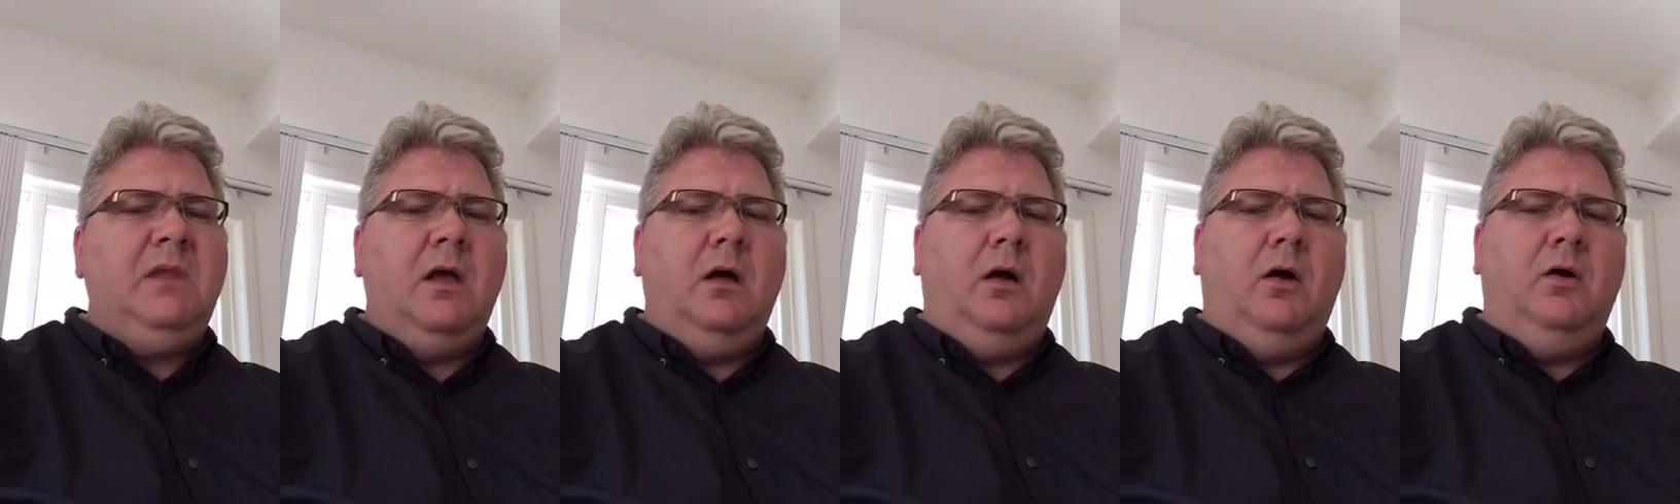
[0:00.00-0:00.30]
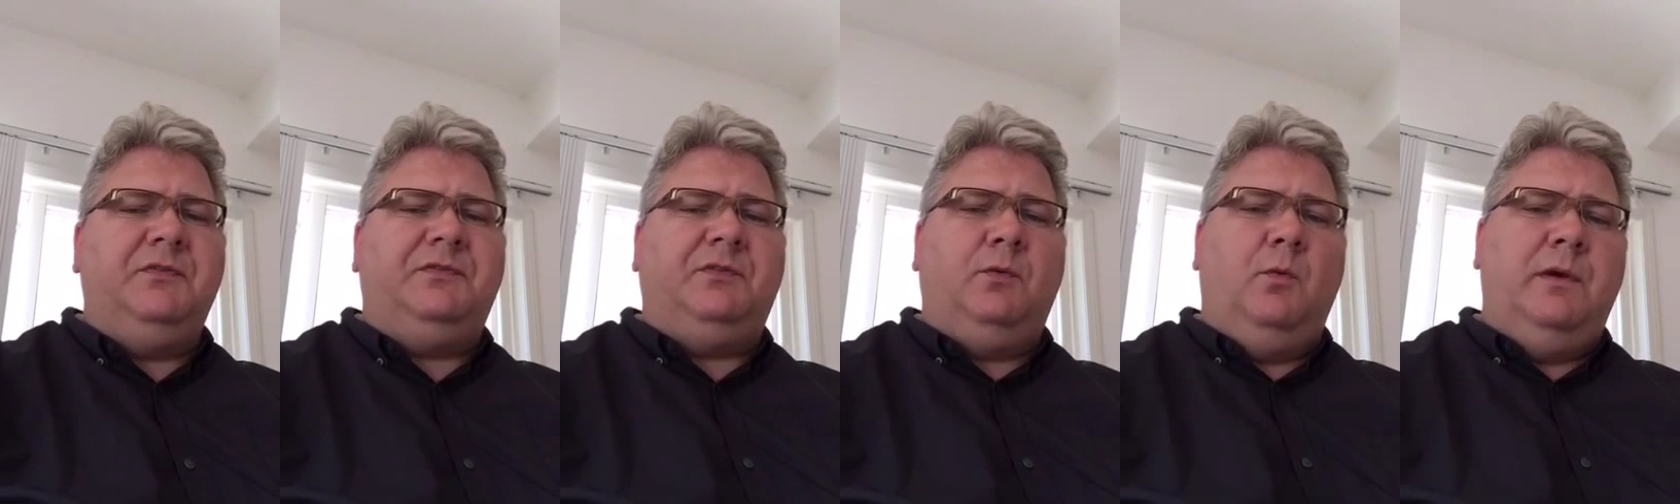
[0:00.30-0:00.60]

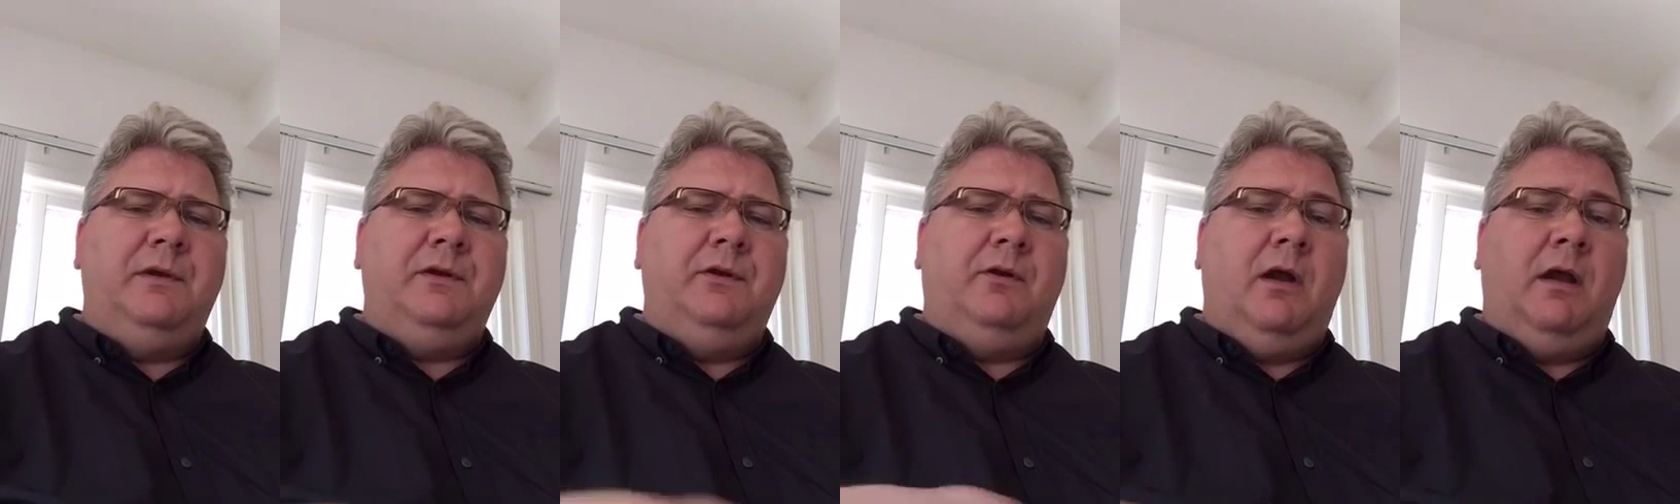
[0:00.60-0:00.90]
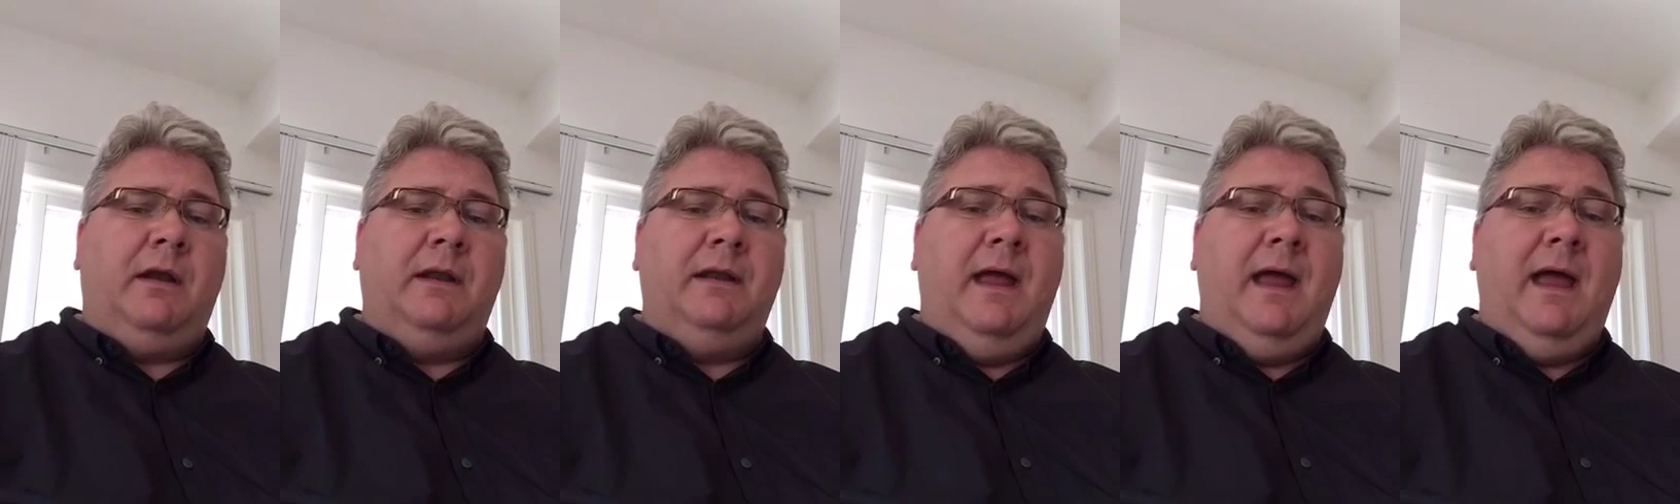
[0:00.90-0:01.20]
Also, when you're
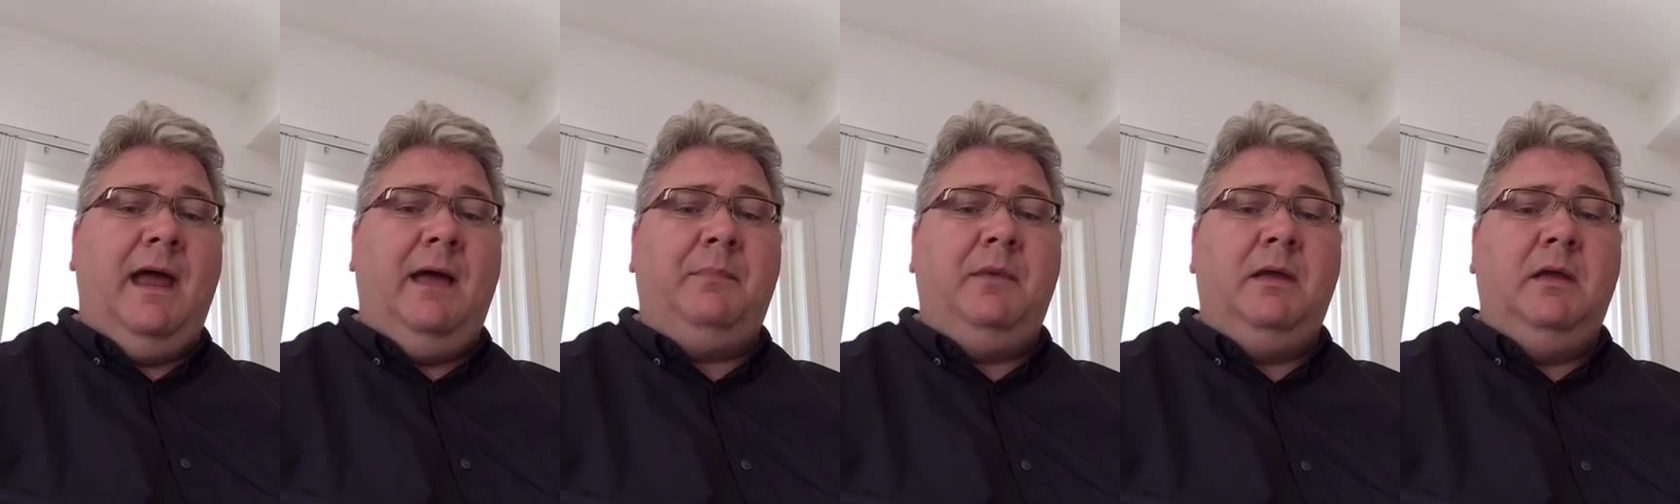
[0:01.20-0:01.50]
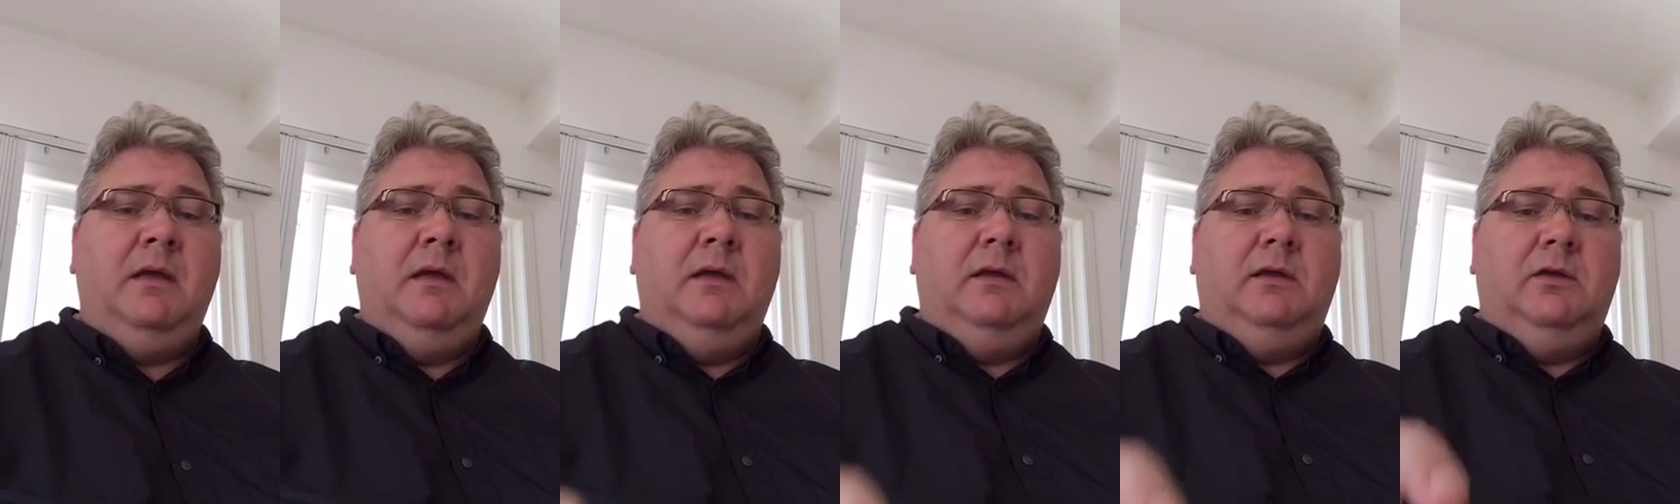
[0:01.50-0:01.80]
on an app,
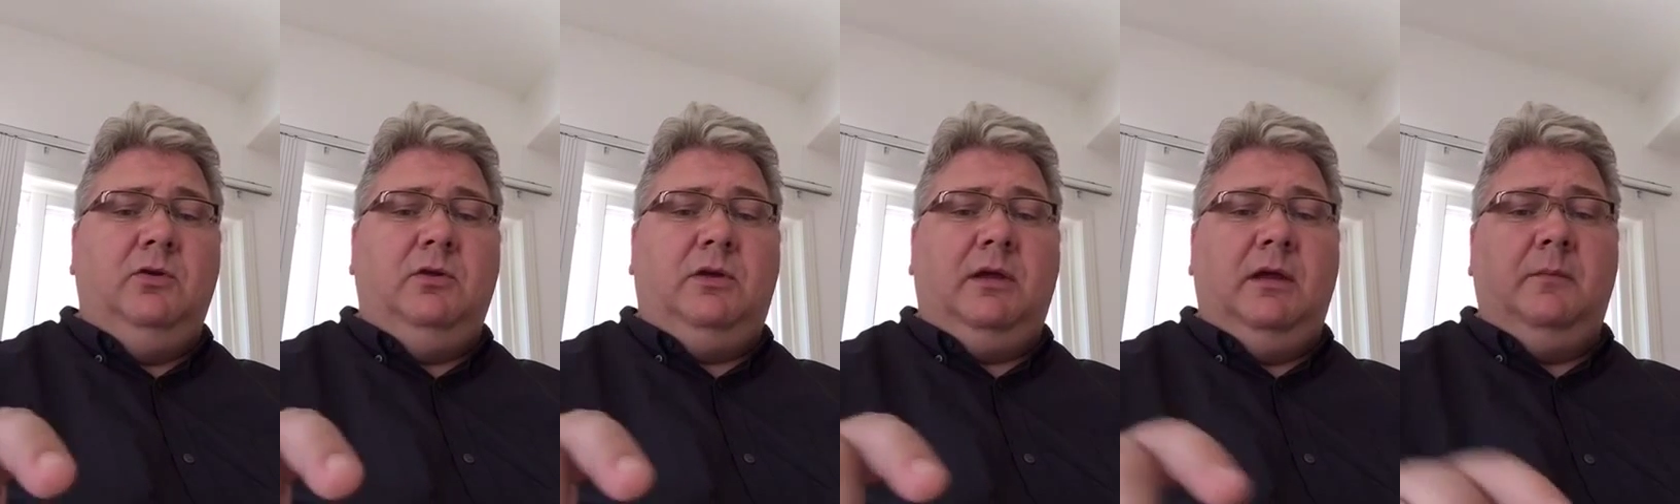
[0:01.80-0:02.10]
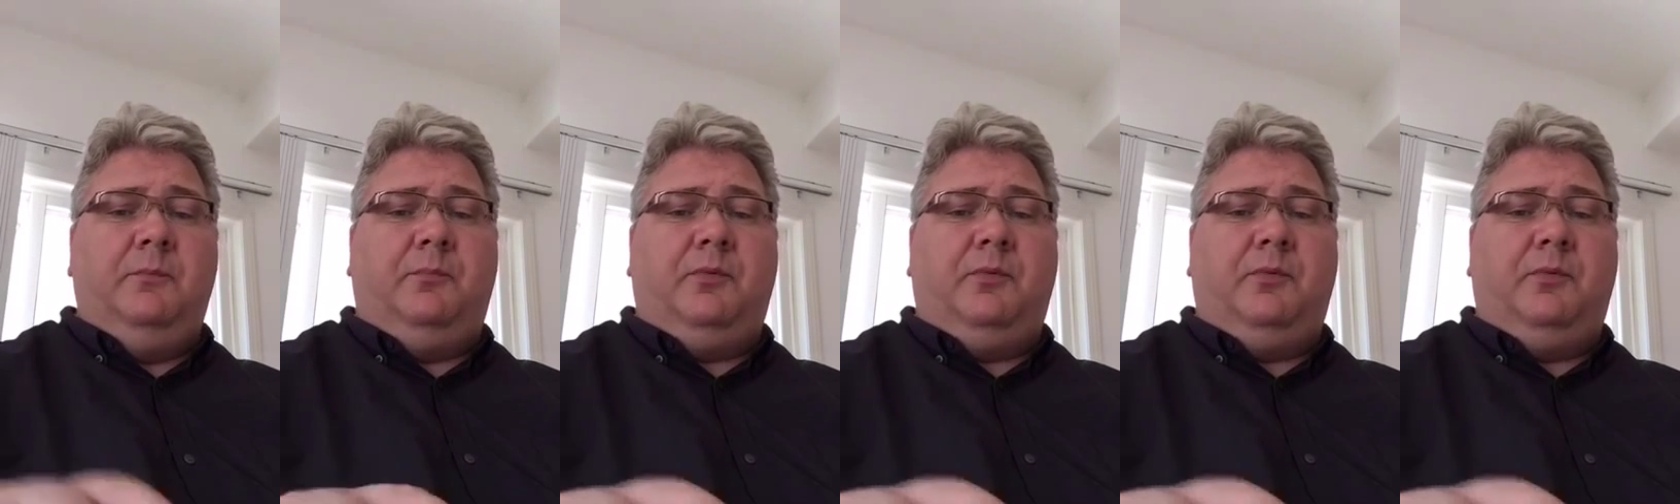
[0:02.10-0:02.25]
you can